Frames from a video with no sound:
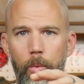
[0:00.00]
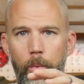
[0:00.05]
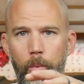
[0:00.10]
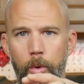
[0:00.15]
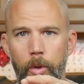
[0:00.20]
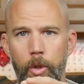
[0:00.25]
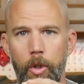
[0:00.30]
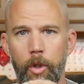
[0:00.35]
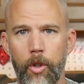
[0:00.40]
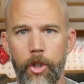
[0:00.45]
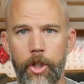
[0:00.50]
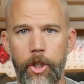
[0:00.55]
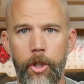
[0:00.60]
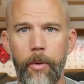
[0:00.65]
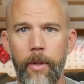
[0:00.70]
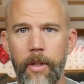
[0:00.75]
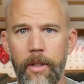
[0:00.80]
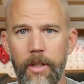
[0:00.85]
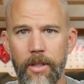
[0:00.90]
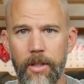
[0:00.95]
you're
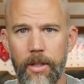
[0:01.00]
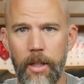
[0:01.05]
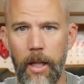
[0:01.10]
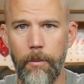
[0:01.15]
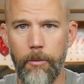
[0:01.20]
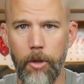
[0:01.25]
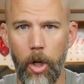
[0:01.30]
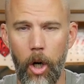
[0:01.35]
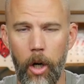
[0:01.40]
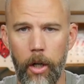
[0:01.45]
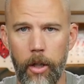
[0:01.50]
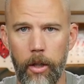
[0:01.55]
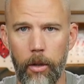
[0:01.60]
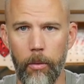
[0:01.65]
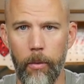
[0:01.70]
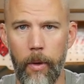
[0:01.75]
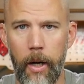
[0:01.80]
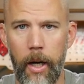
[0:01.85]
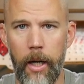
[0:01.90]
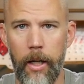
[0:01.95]
shooting the same target
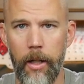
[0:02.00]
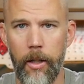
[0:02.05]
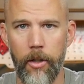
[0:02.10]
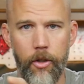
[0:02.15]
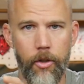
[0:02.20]
array,